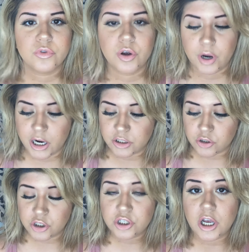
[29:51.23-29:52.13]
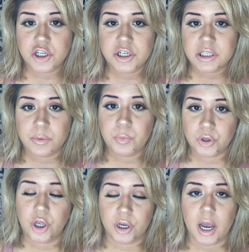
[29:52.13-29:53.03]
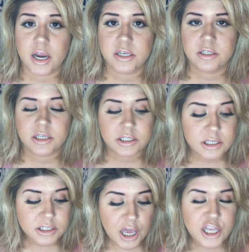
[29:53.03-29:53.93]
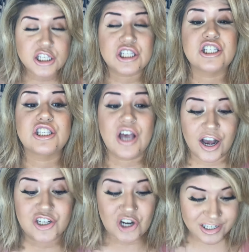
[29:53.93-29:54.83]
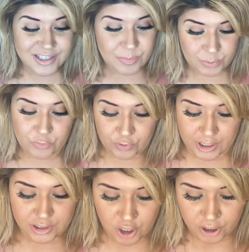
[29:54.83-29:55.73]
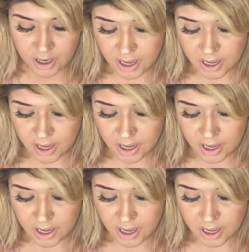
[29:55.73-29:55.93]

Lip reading: Okay, so such a simple look, guys. This is such a simple freaking look.